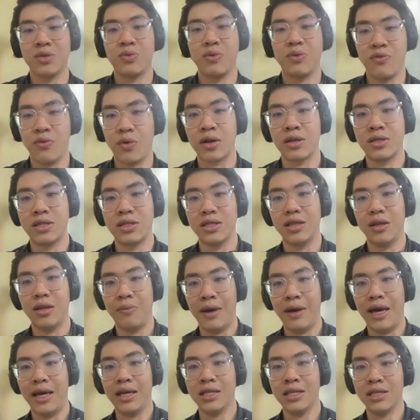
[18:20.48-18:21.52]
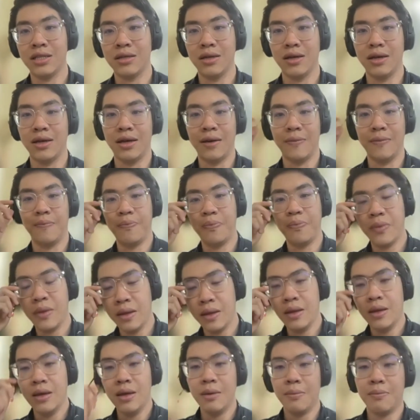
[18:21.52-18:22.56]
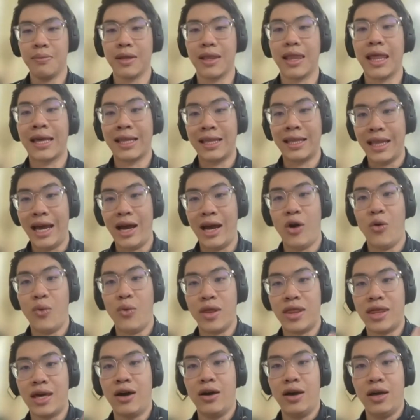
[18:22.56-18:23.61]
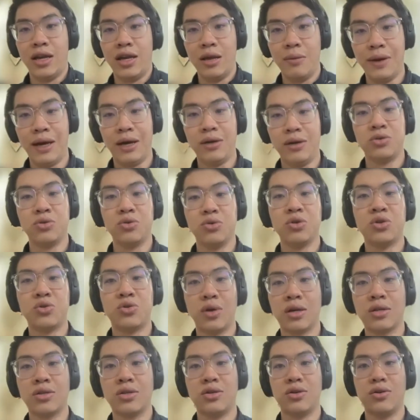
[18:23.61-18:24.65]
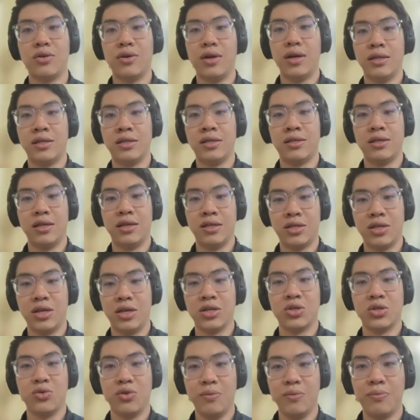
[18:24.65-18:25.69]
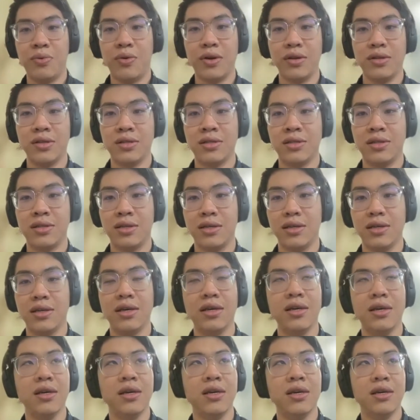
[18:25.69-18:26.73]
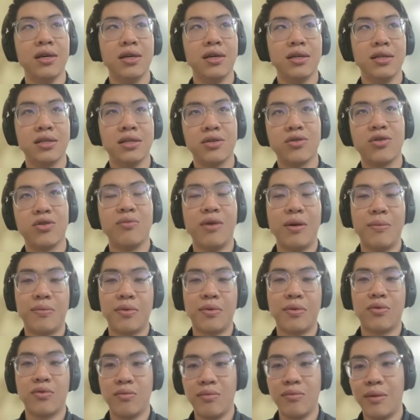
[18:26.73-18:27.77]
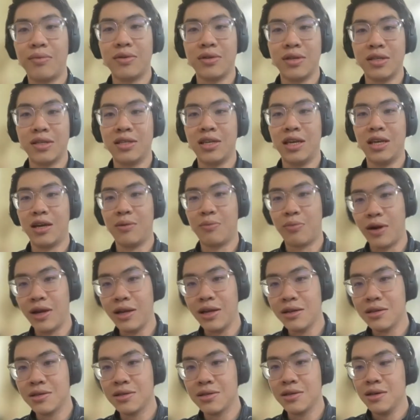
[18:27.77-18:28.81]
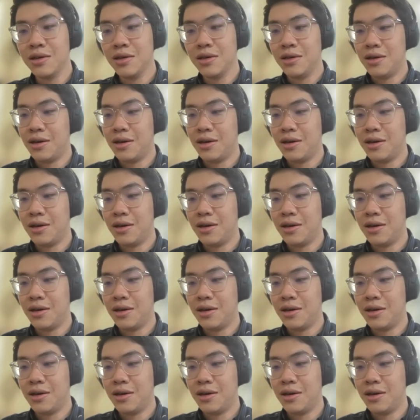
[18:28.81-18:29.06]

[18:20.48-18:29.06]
worked in the past. But like now without any bounds or structure, it's also important to remember to take breaks.